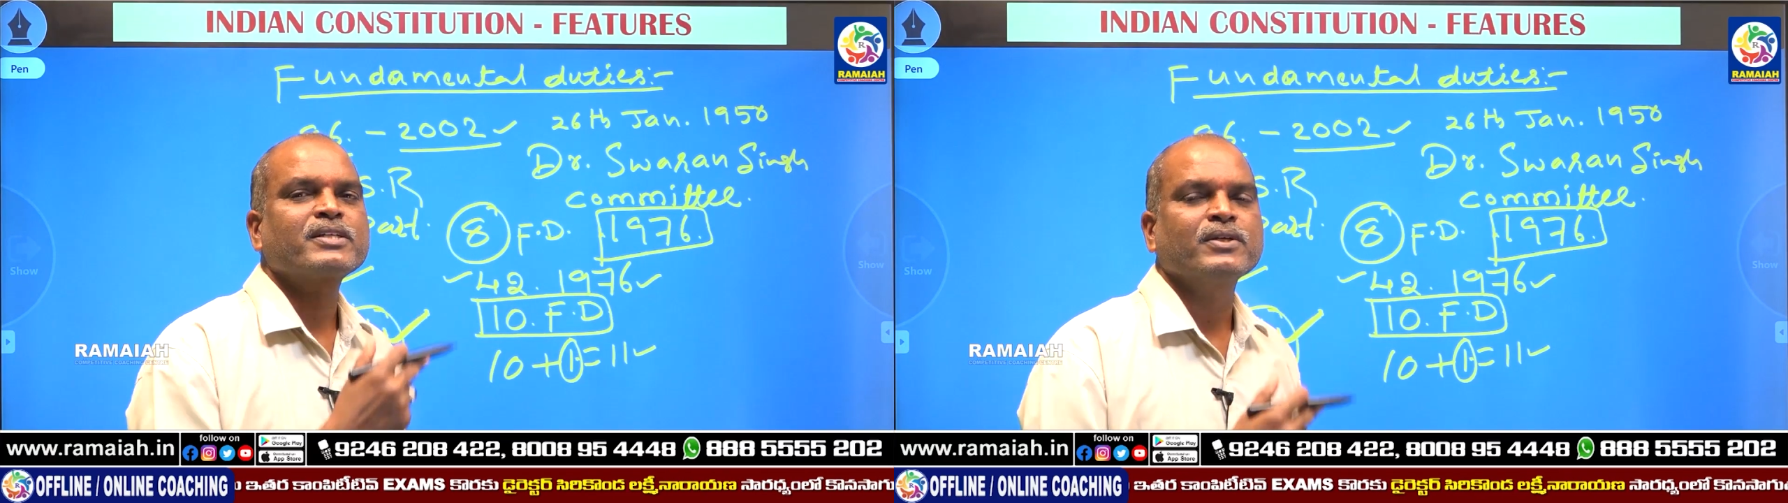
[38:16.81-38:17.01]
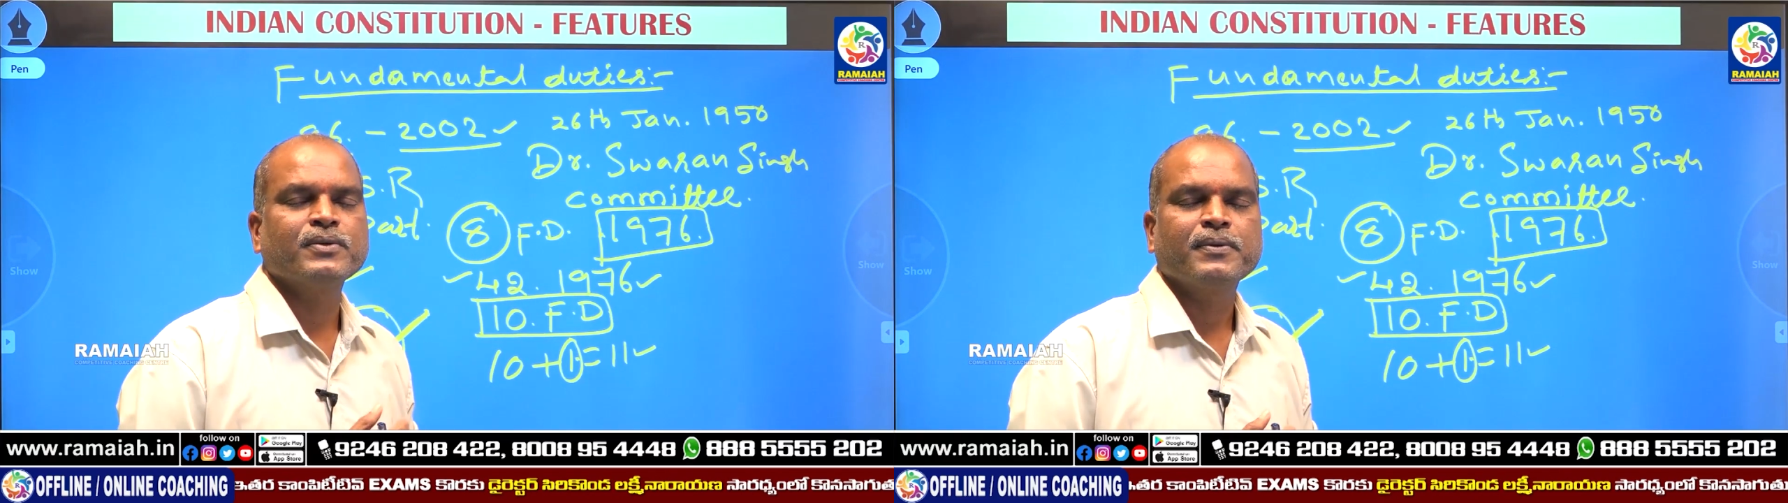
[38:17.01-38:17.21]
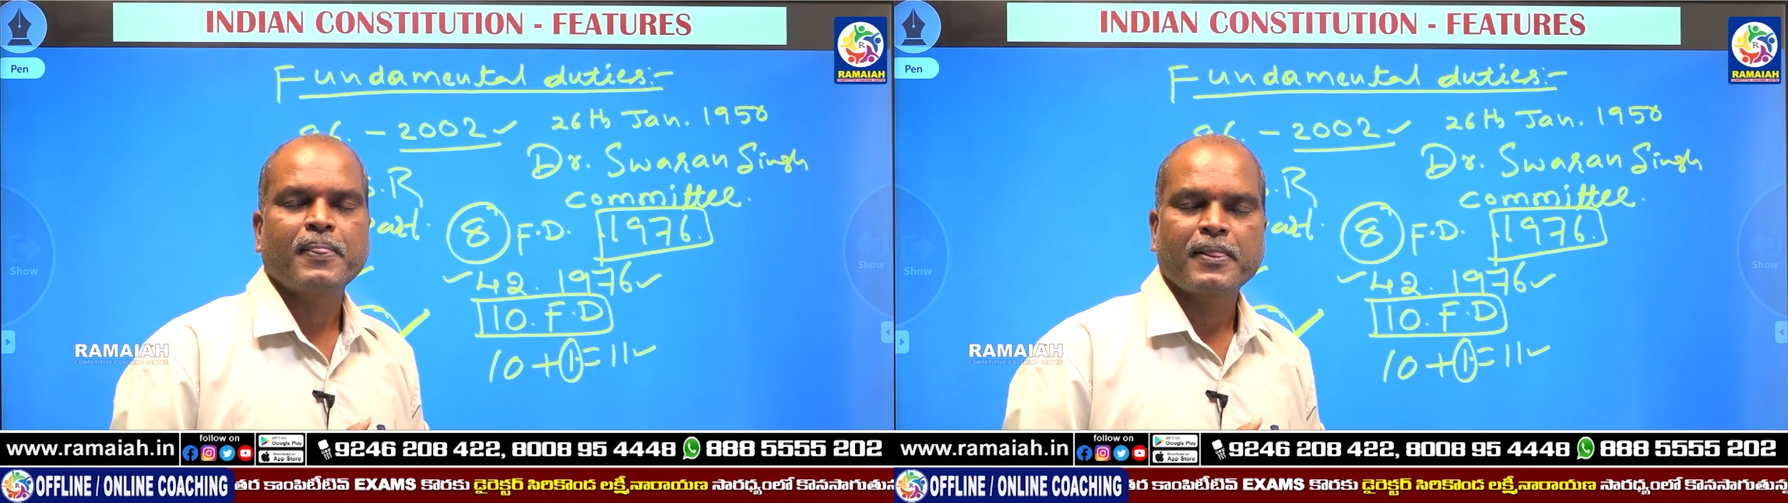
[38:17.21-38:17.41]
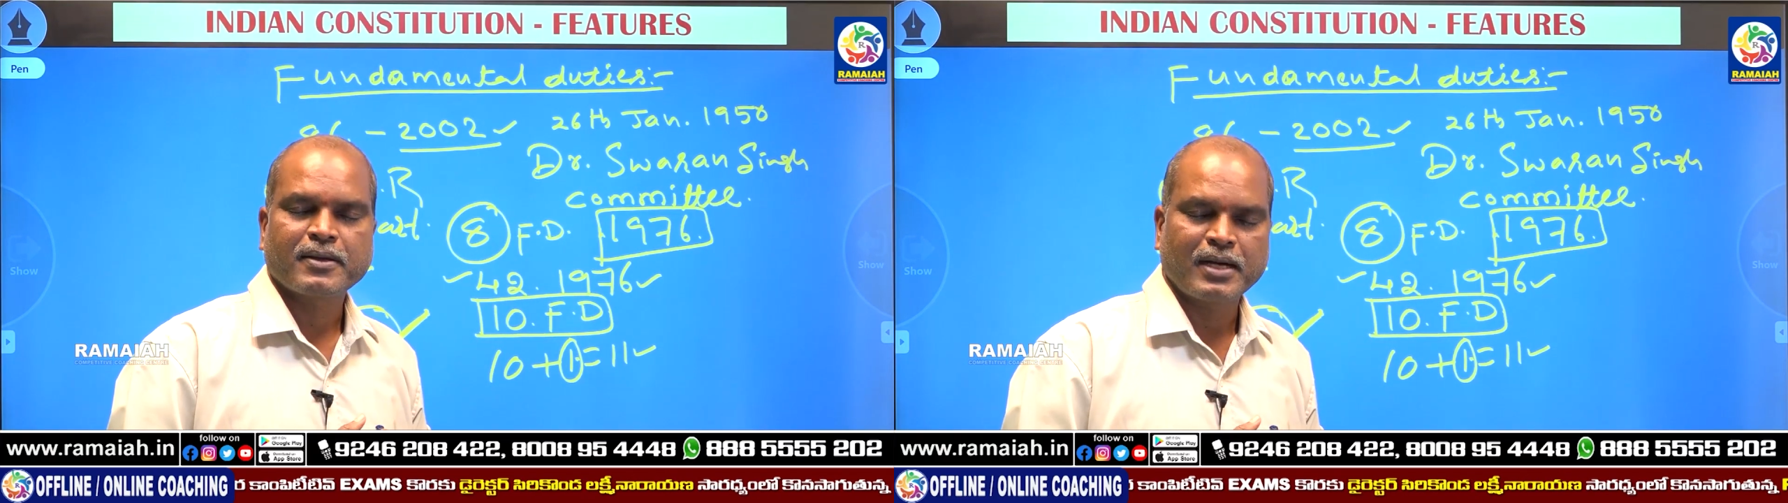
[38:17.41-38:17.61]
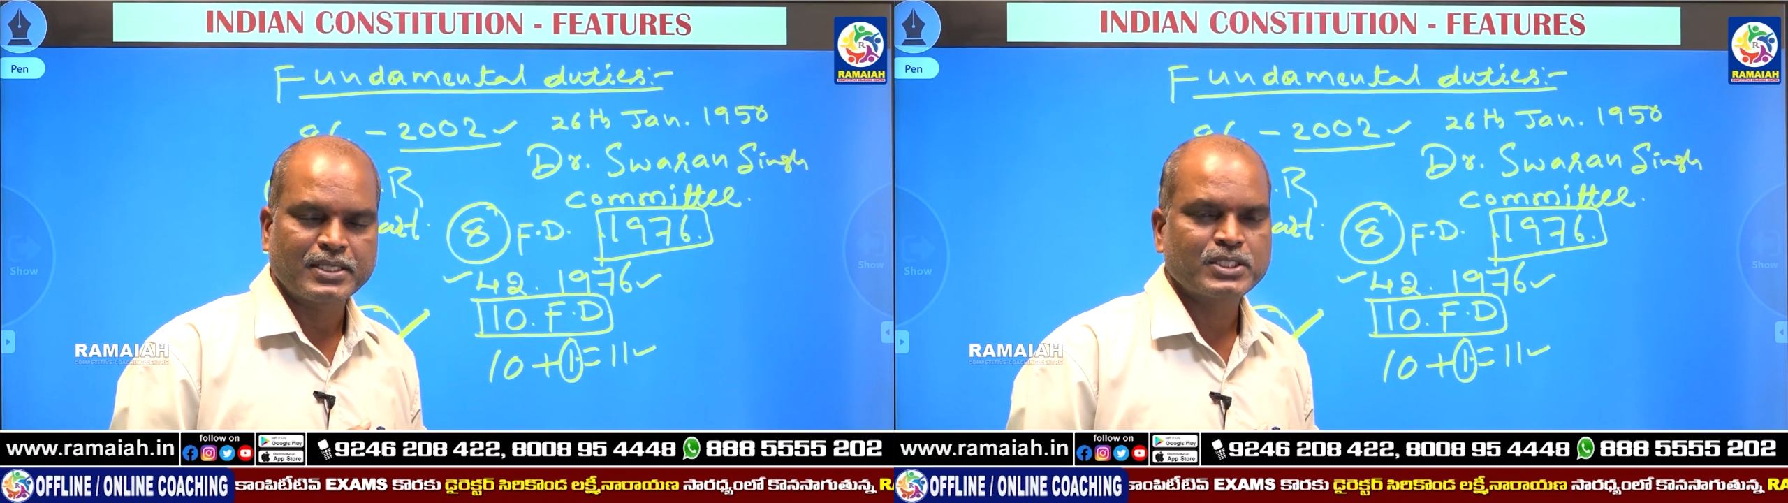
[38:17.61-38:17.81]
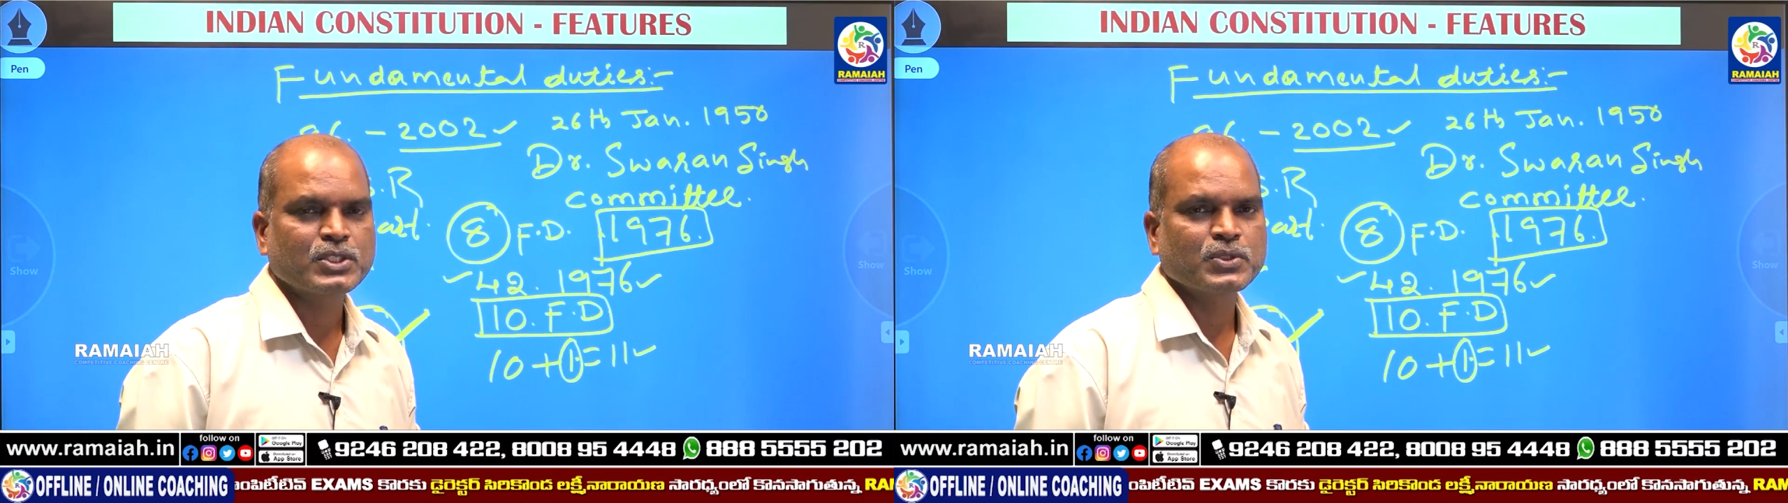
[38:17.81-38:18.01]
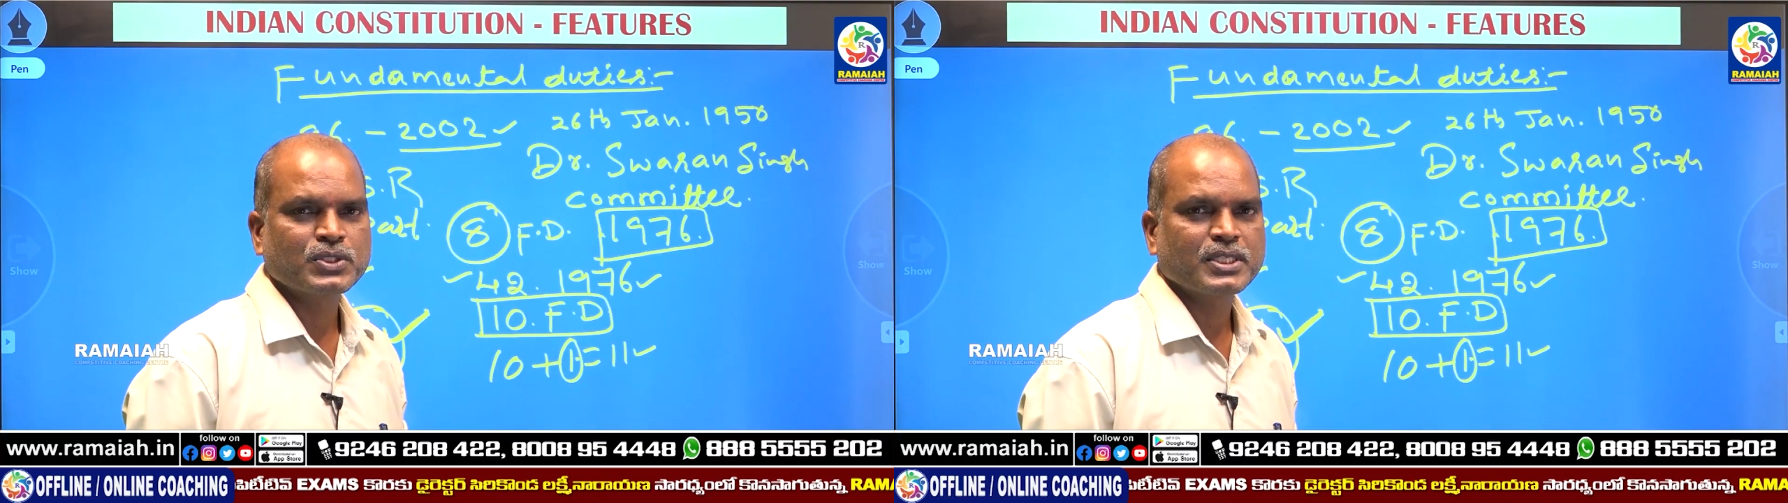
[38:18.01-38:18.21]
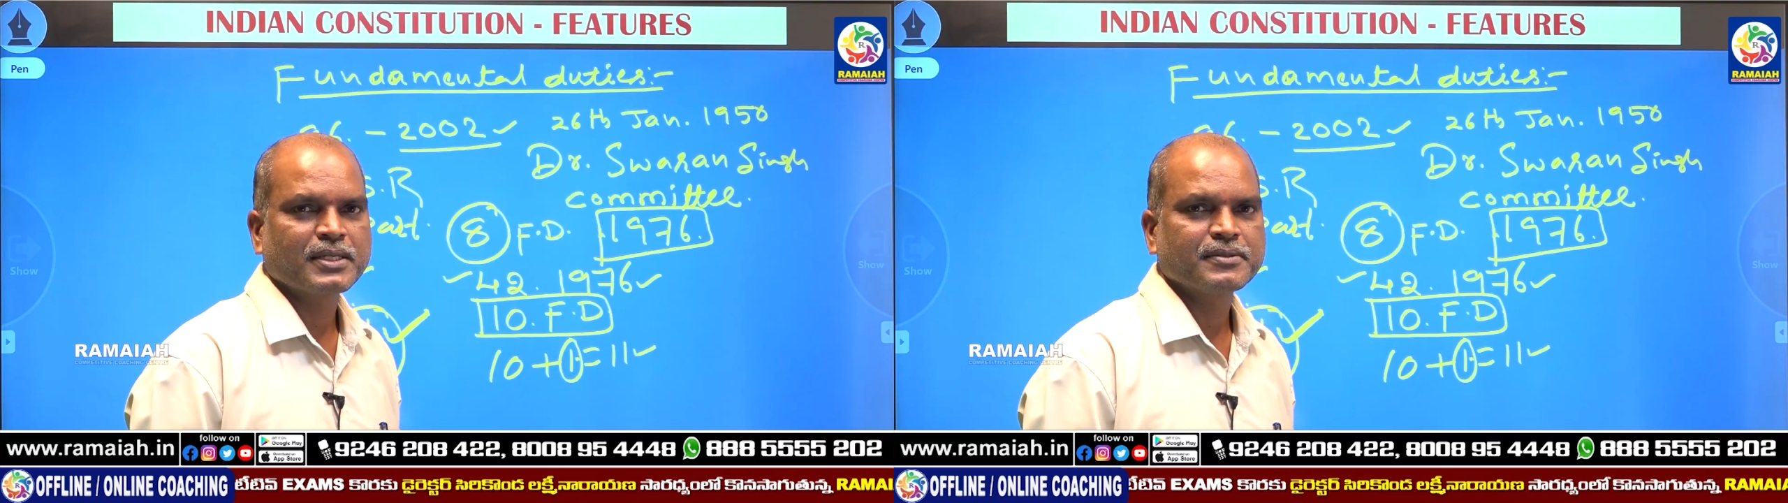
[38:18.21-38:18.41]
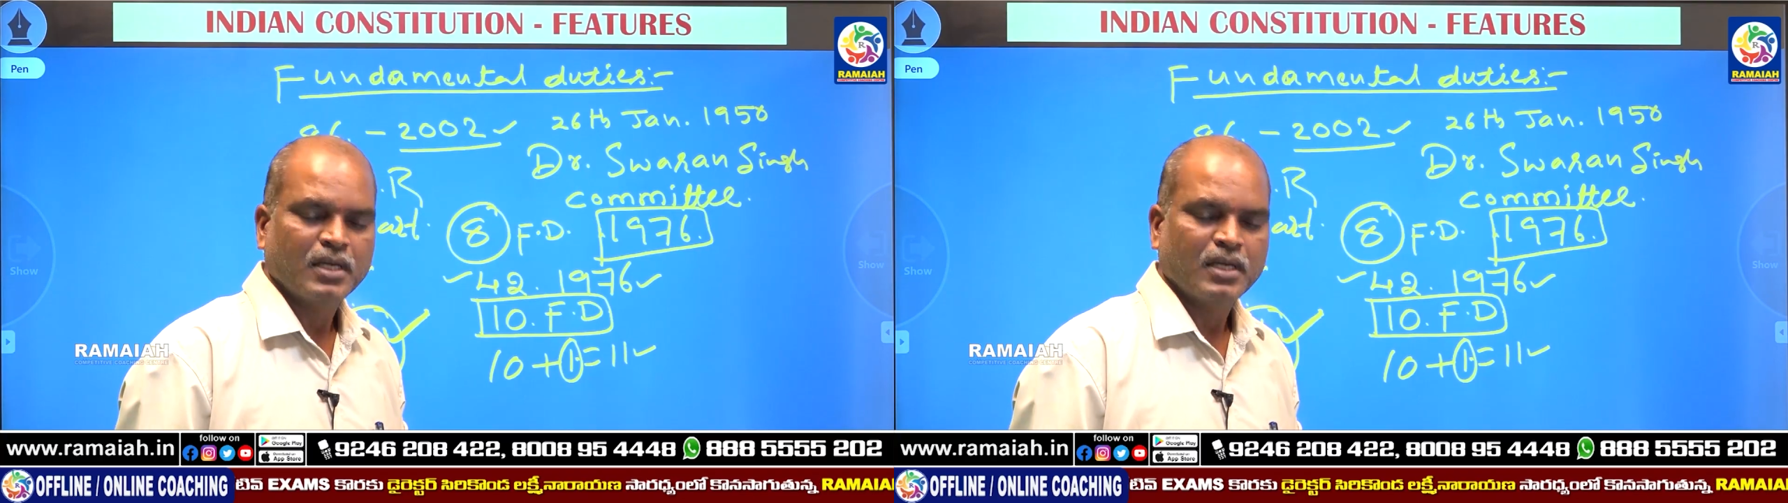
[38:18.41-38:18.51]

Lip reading: to constitution.